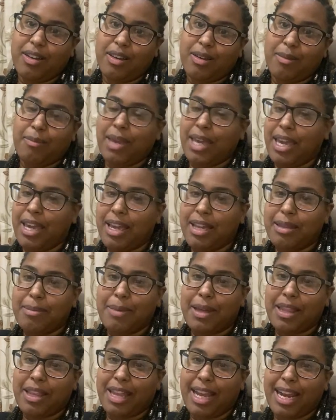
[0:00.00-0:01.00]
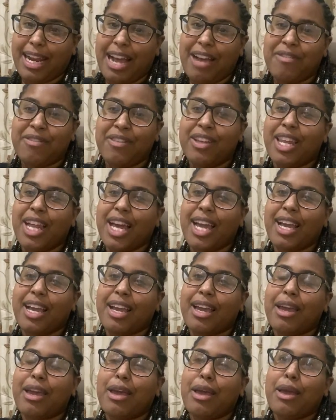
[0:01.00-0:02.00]
being in the motherland. I feel like
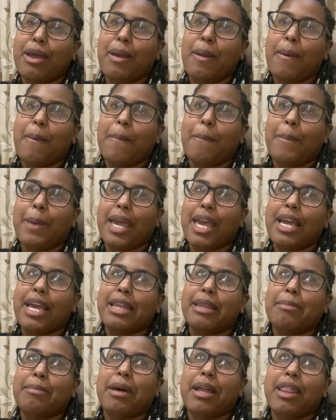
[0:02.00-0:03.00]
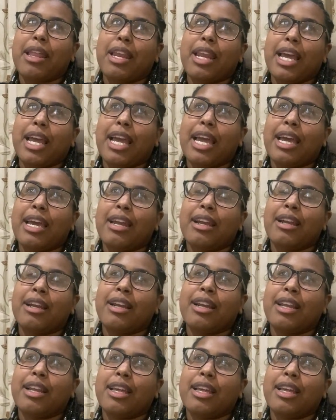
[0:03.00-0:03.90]
being in the motherland,